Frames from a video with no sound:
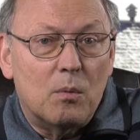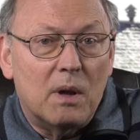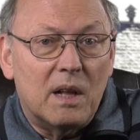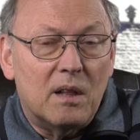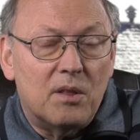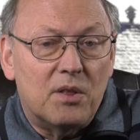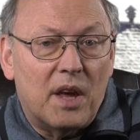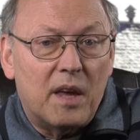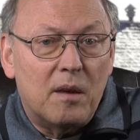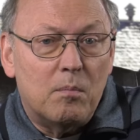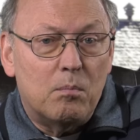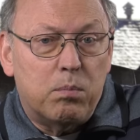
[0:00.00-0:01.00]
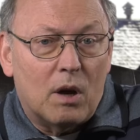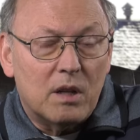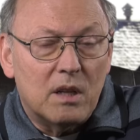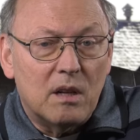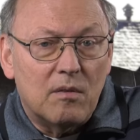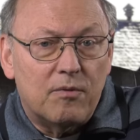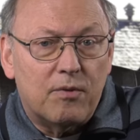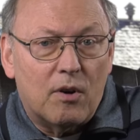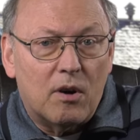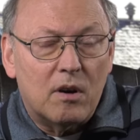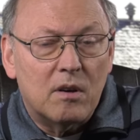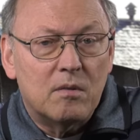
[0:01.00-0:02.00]
well, they bottle
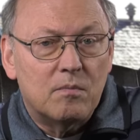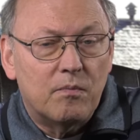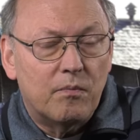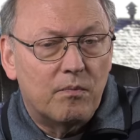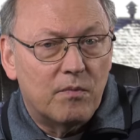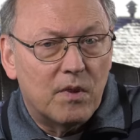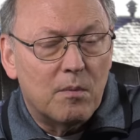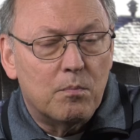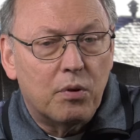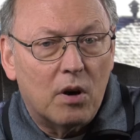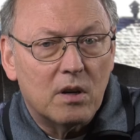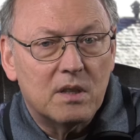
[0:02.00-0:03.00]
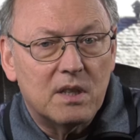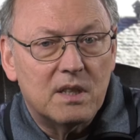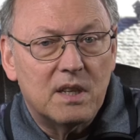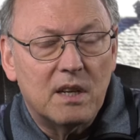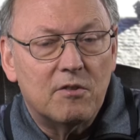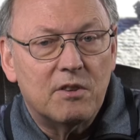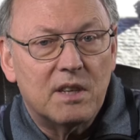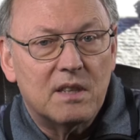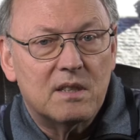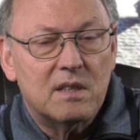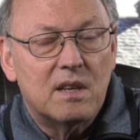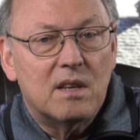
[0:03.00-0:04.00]
for important
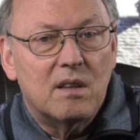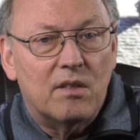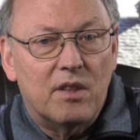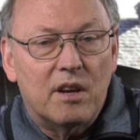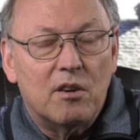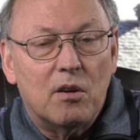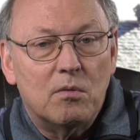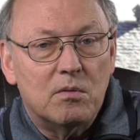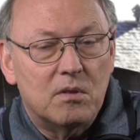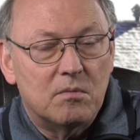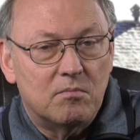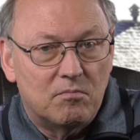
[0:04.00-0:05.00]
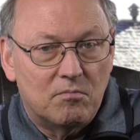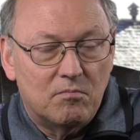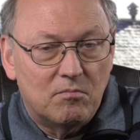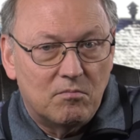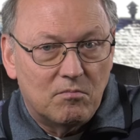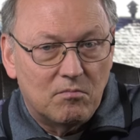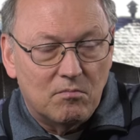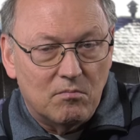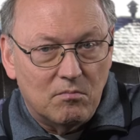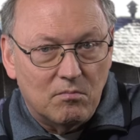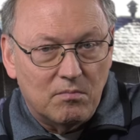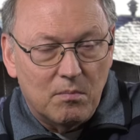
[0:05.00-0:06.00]
distilleries their own
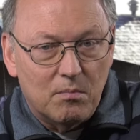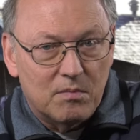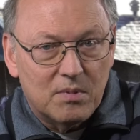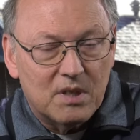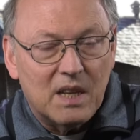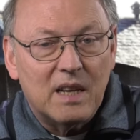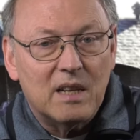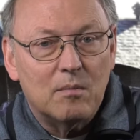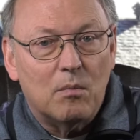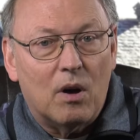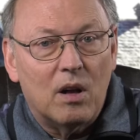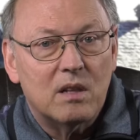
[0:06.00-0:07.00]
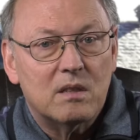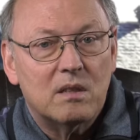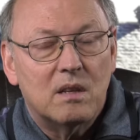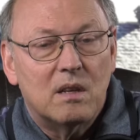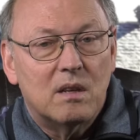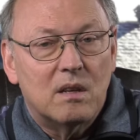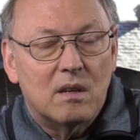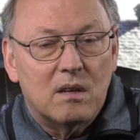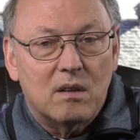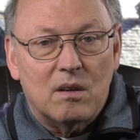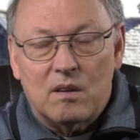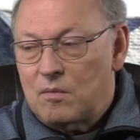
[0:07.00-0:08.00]
single malt
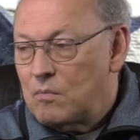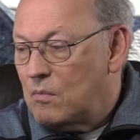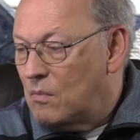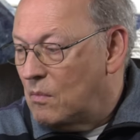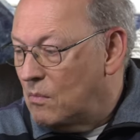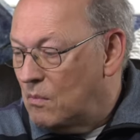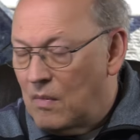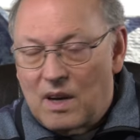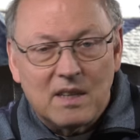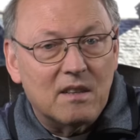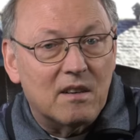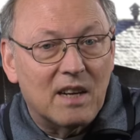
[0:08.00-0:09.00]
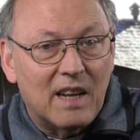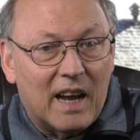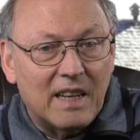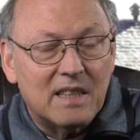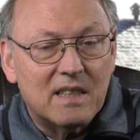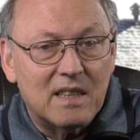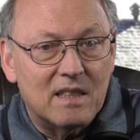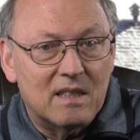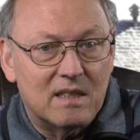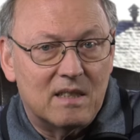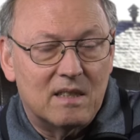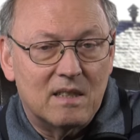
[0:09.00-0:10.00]
uh, under a
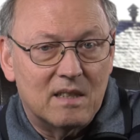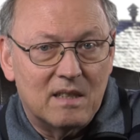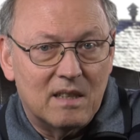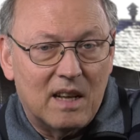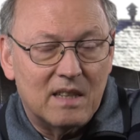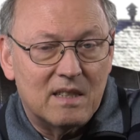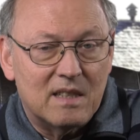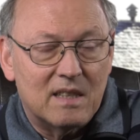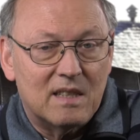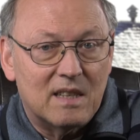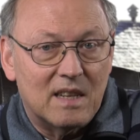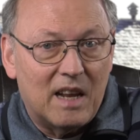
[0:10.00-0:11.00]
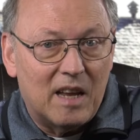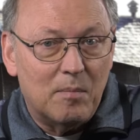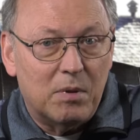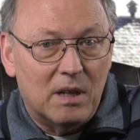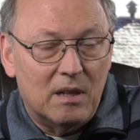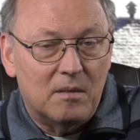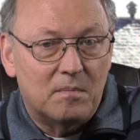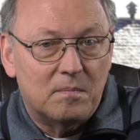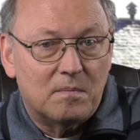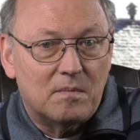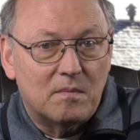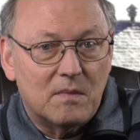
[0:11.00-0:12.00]
licensed licensed label.
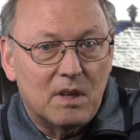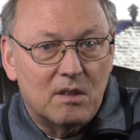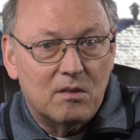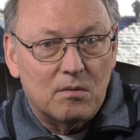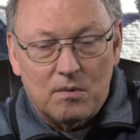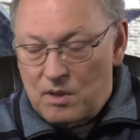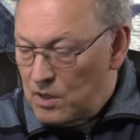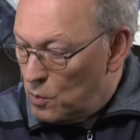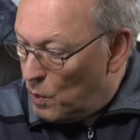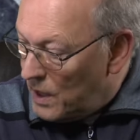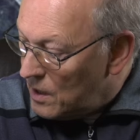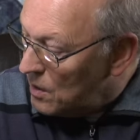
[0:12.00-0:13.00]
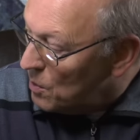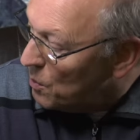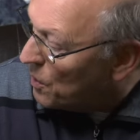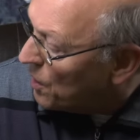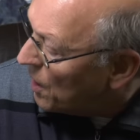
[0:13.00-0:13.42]
So this one with